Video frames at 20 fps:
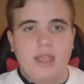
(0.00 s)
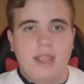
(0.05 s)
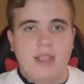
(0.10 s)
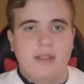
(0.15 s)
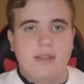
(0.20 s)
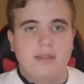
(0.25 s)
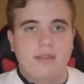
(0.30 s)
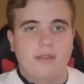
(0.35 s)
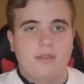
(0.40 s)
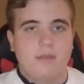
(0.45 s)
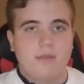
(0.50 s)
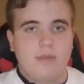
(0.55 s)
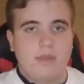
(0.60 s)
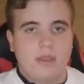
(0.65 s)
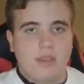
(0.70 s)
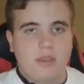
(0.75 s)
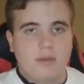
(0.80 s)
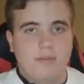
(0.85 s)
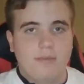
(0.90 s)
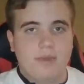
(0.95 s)
and
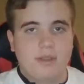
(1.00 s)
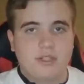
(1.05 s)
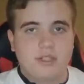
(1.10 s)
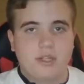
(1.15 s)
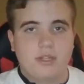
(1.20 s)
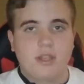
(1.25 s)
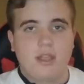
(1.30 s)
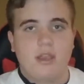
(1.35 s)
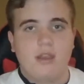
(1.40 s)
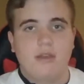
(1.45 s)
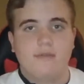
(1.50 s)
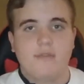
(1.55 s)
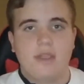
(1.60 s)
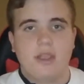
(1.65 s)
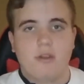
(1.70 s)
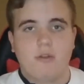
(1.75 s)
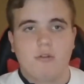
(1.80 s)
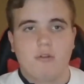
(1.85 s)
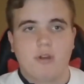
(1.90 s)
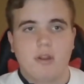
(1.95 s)
the commission of
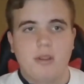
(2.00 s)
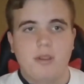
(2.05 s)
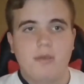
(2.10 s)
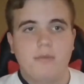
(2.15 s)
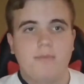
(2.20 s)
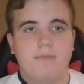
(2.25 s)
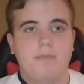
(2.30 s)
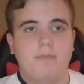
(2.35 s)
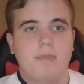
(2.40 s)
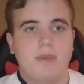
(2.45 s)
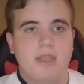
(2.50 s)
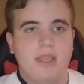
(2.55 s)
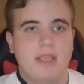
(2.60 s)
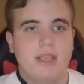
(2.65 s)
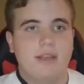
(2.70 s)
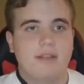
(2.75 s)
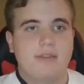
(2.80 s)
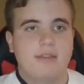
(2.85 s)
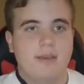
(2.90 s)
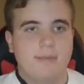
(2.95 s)
inquiry
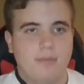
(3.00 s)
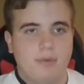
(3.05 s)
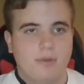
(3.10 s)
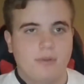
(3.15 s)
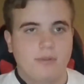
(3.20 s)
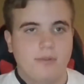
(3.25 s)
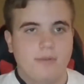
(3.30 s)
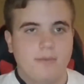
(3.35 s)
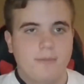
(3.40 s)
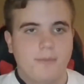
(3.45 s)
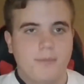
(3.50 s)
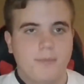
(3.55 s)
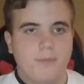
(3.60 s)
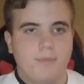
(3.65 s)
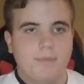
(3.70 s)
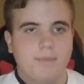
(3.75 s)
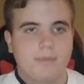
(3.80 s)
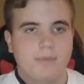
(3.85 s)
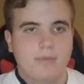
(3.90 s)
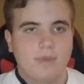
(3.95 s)
being assembled.
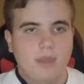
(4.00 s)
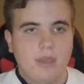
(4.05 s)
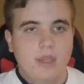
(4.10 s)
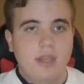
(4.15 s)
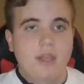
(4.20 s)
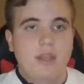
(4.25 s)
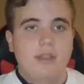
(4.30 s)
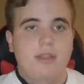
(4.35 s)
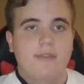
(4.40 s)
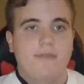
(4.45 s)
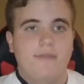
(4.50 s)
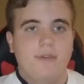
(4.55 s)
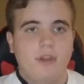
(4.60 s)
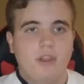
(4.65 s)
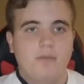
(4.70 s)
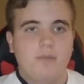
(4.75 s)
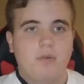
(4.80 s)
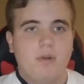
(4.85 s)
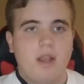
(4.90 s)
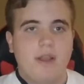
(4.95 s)
The
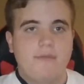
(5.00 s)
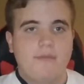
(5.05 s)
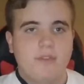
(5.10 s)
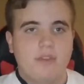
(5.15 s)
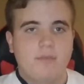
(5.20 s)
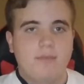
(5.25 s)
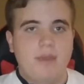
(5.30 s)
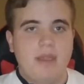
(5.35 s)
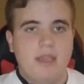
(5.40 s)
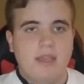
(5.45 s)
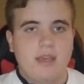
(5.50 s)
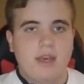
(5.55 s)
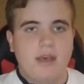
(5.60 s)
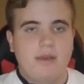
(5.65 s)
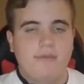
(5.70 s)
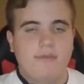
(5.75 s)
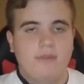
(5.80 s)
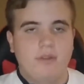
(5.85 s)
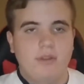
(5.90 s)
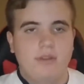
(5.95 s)
false prophet's main
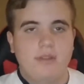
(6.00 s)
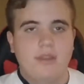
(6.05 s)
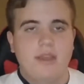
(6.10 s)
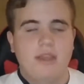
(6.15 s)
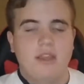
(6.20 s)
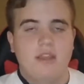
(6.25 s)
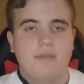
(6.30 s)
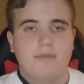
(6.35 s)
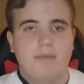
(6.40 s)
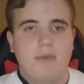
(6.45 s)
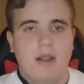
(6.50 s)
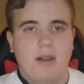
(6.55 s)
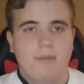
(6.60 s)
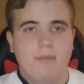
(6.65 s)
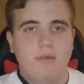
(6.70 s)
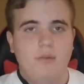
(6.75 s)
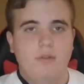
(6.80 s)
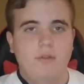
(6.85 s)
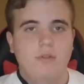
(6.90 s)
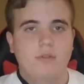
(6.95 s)
conflict is
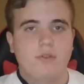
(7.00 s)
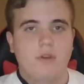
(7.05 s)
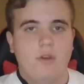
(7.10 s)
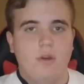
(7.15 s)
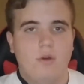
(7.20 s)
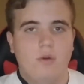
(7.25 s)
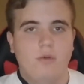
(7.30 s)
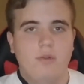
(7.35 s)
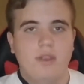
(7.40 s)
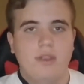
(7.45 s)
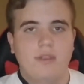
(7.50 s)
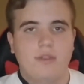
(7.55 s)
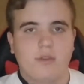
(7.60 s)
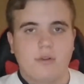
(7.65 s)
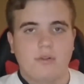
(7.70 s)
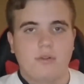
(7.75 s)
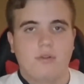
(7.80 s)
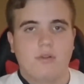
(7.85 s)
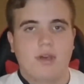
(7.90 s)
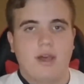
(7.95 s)
Mahmoud's own
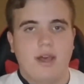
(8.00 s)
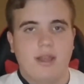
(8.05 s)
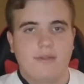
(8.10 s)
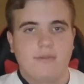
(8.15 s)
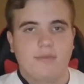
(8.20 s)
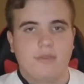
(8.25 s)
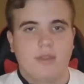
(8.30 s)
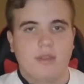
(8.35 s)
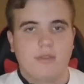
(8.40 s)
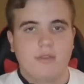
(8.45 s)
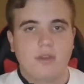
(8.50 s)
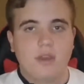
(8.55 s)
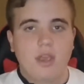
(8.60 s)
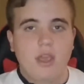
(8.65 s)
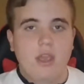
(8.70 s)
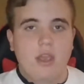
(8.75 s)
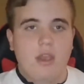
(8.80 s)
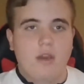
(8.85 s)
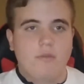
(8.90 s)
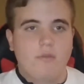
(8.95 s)
internal conflict
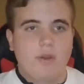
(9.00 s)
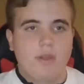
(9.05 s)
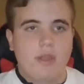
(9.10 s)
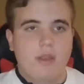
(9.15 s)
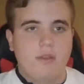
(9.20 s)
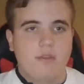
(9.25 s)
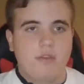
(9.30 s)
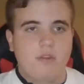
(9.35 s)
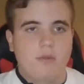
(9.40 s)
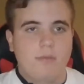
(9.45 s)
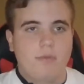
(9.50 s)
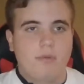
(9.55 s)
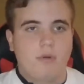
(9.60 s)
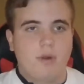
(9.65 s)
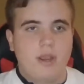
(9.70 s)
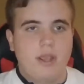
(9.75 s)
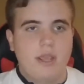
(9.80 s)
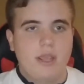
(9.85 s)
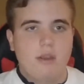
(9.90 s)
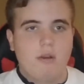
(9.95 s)
of whether to
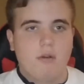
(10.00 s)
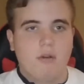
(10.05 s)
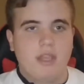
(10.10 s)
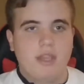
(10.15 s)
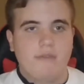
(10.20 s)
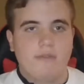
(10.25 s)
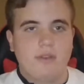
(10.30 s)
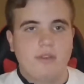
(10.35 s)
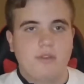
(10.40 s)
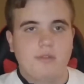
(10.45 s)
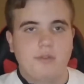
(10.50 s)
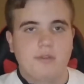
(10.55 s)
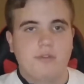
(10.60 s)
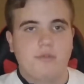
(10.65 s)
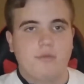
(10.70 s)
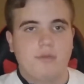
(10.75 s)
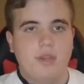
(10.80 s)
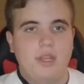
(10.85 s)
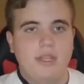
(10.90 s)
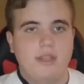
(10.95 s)
pray or give in to his
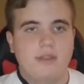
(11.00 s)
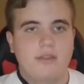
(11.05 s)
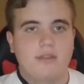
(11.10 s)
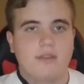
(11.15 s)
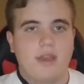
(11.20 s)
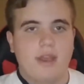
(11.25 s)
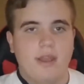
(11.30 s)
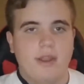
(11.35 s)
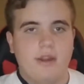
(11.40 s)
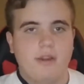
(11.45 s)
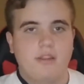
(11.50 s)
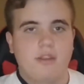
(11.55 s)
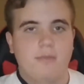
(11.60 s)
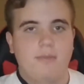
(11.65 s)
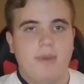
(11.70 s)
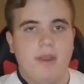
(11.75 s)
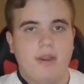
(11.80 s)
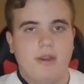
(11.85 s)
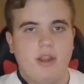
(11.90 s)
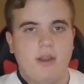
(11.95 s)
greedy desire to
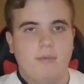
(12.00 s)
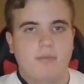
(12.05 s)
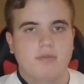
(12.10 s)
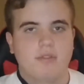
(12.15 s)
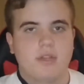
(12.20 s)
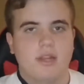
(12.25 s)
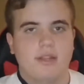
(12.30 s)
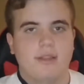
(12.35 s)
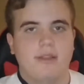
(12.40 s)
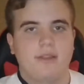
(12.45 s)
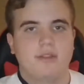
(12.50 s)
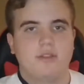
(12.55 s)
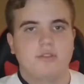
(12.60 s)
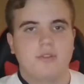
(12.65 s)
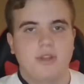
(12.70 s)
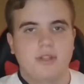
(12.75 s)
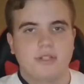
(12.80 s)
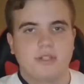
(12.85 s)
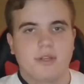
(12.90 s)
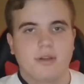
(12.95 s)
bury and protect his
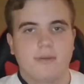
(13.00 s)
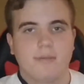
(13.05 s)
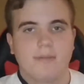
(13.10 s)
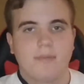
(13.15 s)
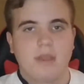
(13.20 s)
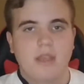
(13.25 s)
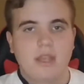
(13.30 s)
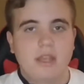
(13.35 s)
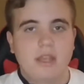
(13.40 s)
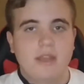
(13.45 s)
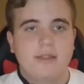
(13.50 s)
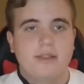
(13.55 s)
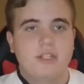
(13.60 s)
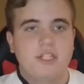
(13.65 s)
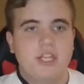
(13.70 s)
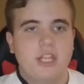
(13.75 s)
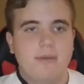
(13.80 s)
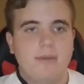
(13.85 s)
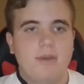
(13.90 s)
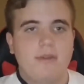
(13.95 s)
treasure. The
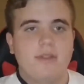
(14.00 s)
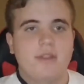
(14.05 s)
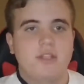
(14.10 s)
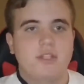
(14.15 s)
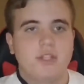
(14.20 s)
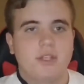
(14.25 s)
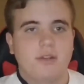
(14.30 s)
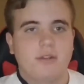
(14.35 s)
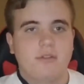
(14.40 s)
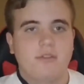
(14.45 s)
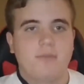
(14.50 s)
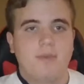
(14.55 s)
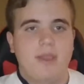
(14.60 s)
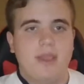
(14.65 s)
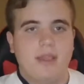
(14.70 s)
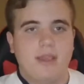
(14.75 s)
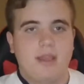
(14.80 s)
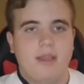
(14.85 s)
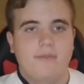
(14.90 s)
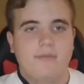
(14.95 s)
Gentleman of the Jungle's
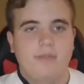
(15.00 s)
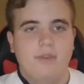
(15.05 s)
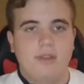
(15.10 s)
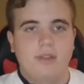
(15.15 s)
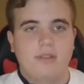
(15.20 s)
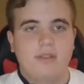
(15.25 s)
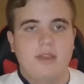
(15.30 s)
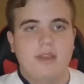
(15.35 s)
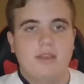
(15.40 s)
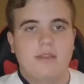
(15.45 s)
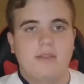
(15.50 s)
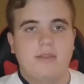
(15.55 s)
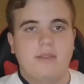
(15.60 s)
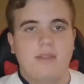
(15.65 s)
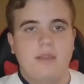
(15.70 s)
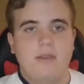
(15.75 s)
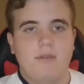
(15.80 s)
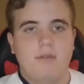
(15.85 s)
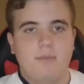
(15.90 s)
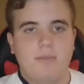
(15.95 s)
main conflict is
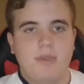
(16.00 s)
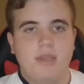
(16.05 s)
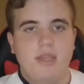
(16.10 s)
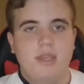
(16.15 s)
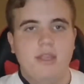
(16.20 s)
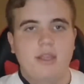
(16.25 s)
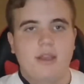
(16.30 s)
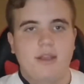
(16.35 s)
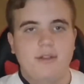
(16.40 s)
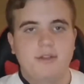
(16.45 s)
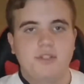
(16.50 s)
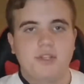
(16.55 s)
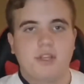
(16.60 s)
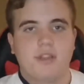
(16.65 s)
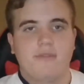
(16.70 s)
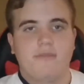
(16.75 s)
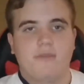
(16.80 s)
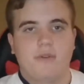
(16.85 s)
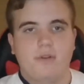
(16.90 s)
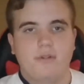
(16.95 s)
the repeated
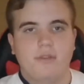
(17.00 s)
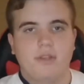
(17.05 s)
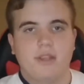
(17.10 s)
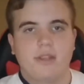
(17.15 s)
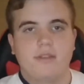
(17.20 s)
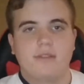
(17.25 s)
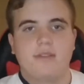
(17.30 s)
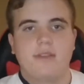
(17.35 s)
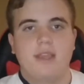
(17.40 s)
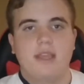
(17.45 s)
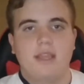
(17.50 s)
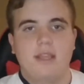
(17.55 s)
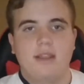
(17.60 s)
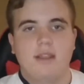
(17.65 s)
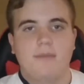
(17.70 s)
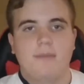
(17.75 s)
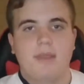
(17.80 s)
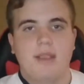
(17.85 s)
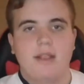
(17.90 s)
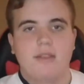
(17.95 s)
unjust verdict taking
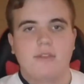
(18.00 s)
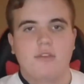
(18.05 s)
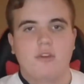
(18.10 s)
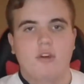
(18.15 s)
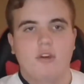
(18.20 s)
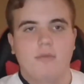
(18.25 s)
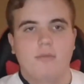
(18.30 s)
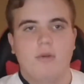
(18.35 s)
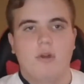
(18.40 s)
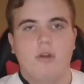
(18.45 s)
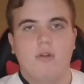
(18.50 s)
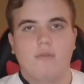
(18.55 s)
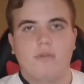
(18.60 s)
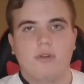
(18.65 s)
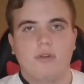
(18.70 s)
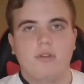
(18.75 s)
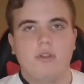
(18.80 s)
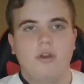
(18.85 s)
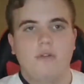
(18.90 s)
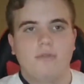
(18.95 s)
the man's home
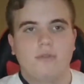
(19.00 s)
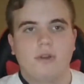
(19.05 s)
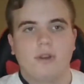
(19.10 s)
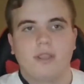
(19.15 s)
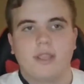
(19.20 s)
over and over